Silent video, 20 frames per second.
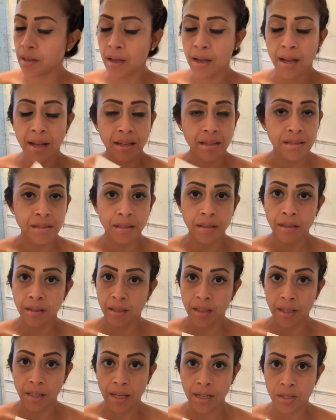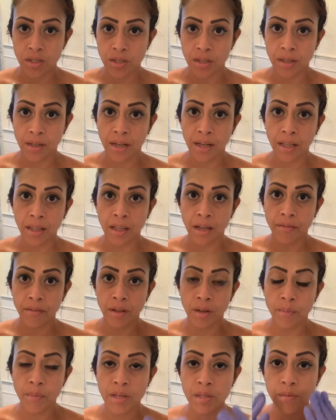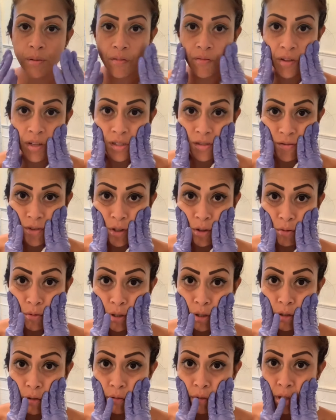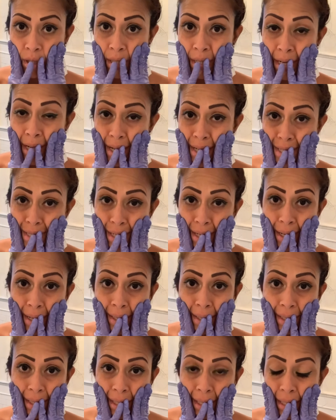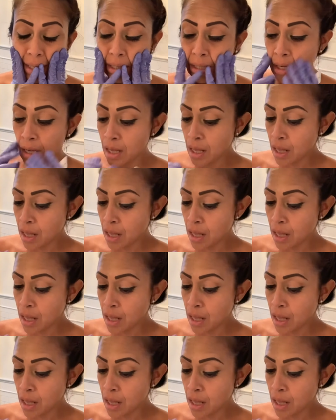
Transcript: Excellent collection. I love it. It makes my face feel really, really nice and clean.